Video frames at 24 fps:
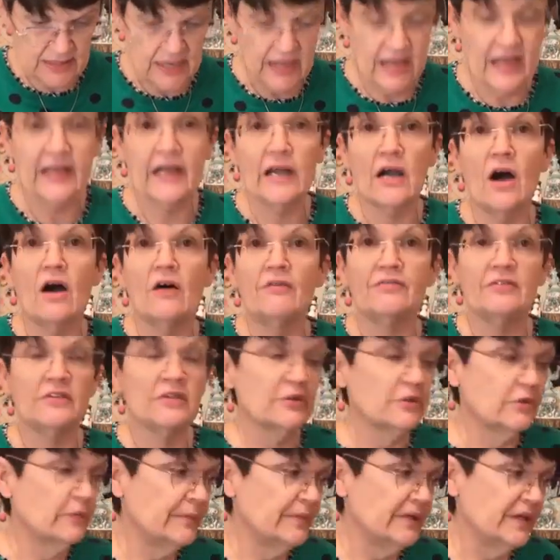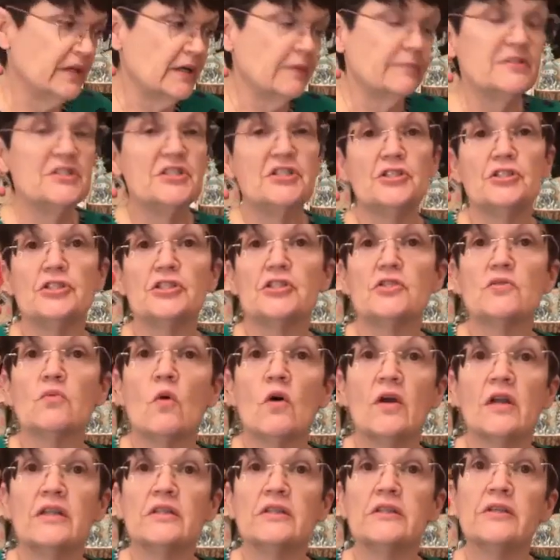going to hang off a little bit, but you just
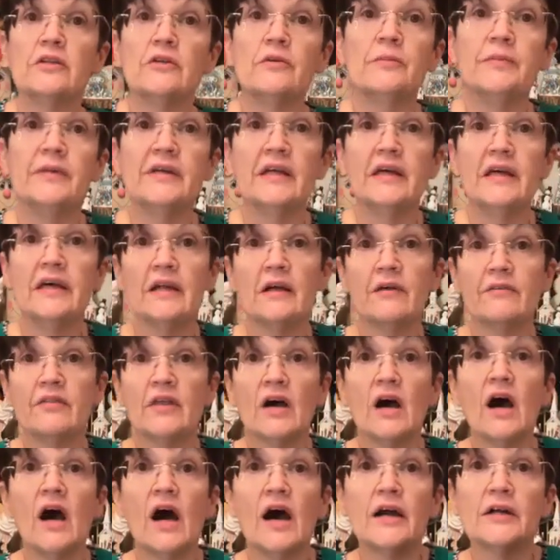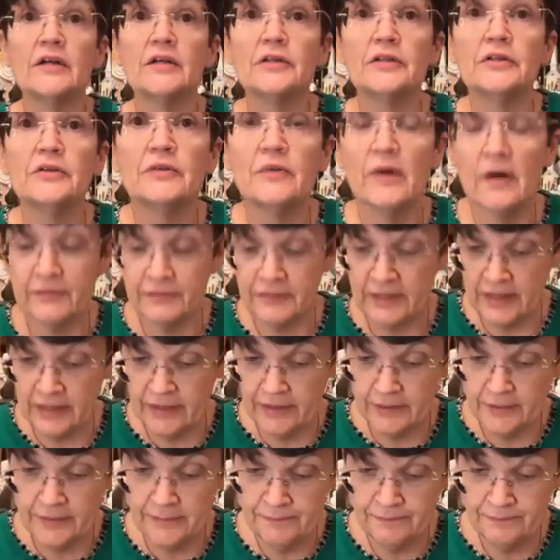want a little bit of the hot glue on
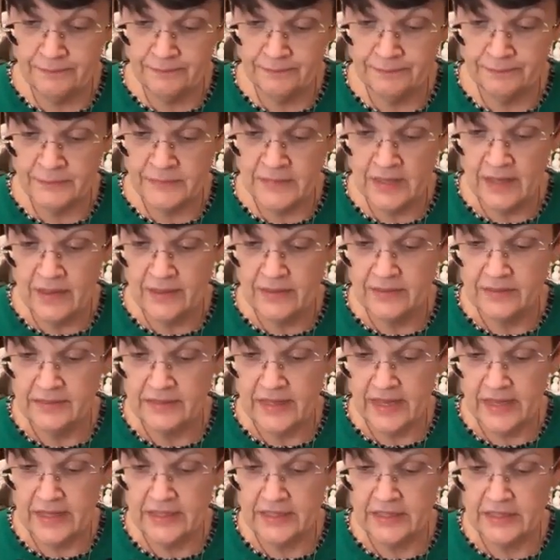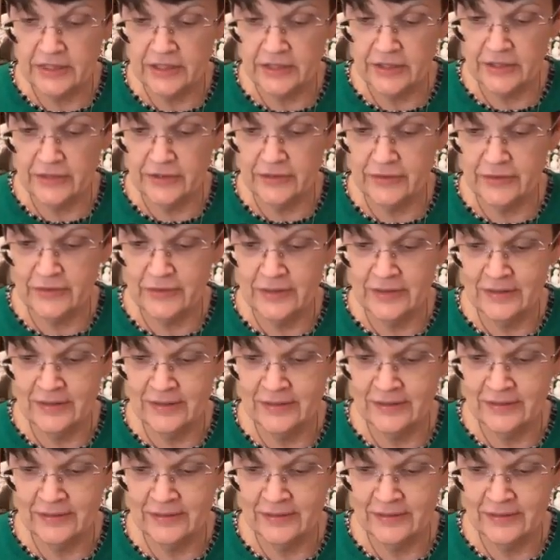there. Thank you.